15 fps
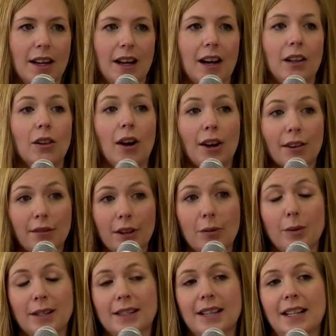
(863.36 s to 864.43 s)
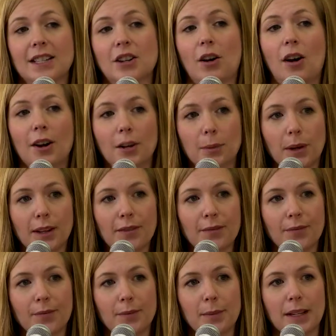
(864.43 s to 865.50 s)
A lot of it was sent to Ottawa
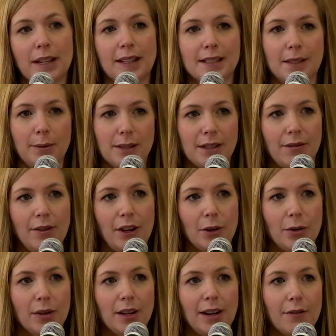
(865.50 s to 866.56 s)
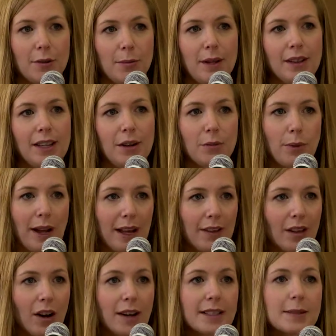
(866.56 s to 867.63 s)
because it was a federal government that ran
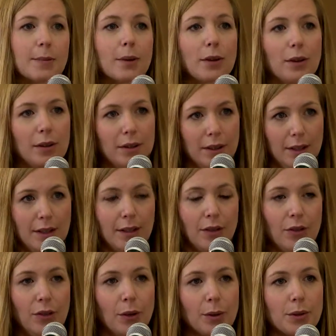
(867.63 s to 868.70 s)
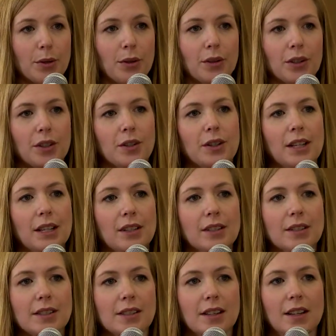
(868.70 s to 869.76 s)
the hospital in those earlier
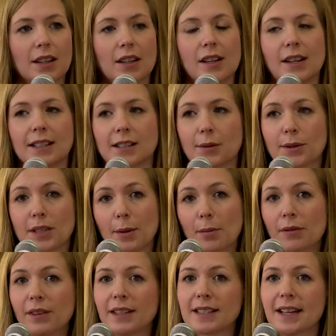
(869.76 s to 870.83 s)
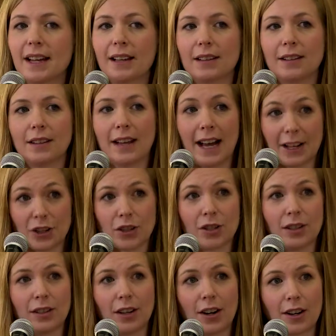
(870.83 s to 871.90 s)
years. So some of it's at
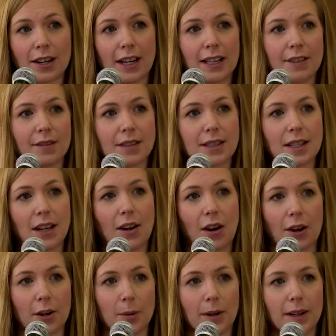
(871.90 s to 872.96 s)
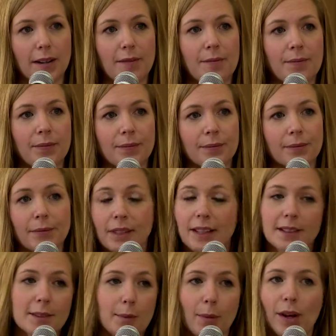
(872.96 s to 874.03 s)
National Archives in Ottawa.
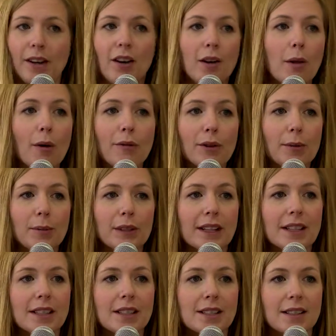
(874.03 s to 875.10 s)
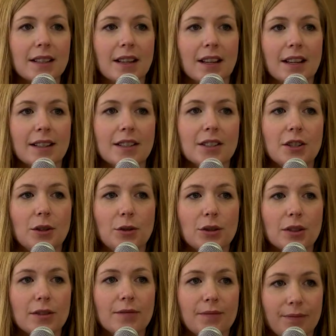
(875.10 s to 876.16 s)
It's spread all over the place. It's
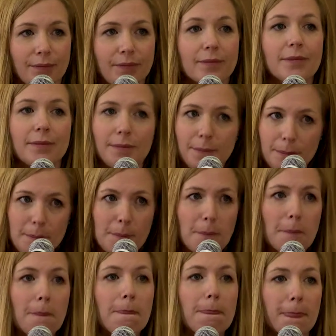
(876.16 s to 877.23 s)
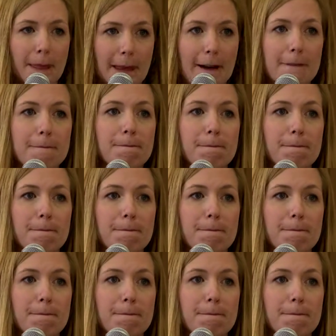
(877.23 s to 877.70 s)
usually, yeah.